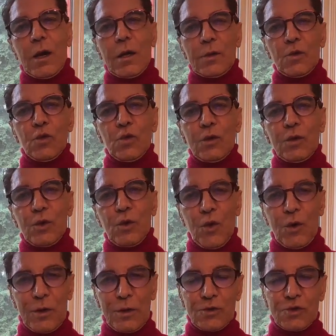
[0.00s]
I do
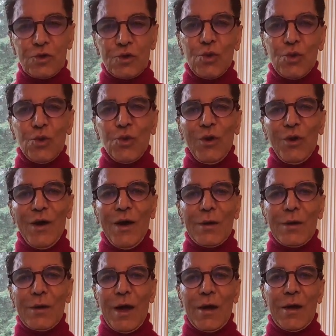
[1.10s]
encourage you
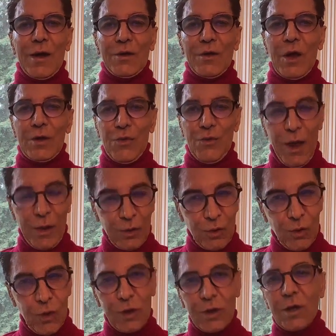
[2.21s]
and I
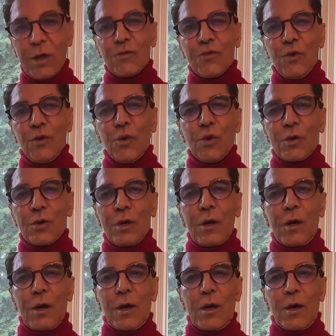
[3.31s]
thank you again for
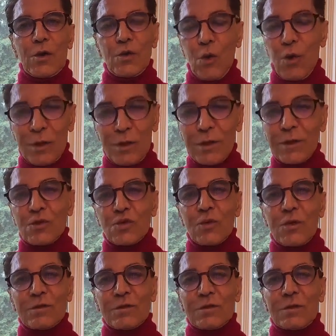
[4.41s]
your
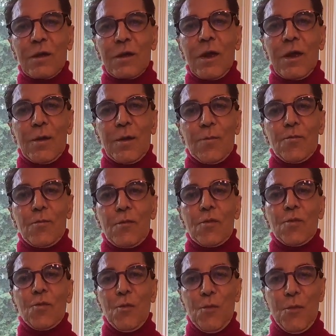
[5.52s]
interest.
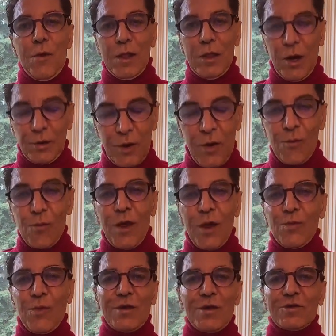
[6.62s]
A lot of
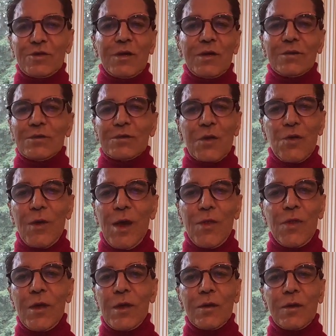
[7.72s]
my patients
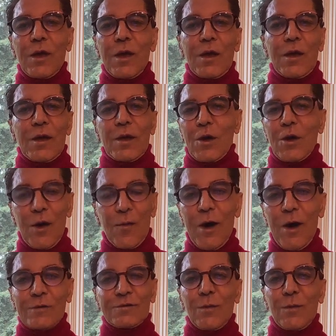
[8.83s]
that they
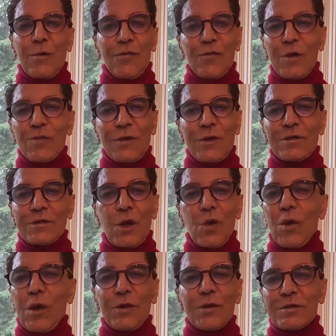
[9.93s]
come and some of them they say,
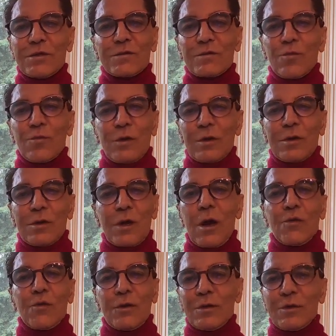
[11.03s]
well, this is
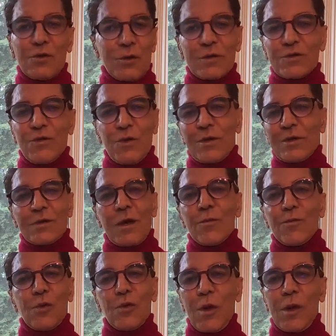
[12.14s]
of interest. For
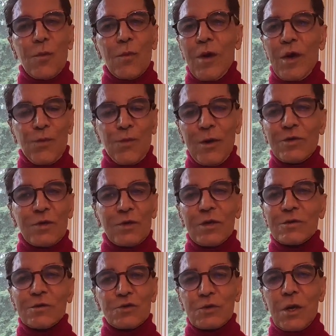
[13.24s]
example, one of my
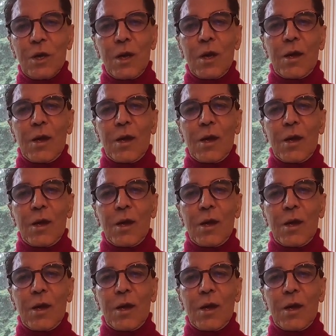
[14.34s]
patients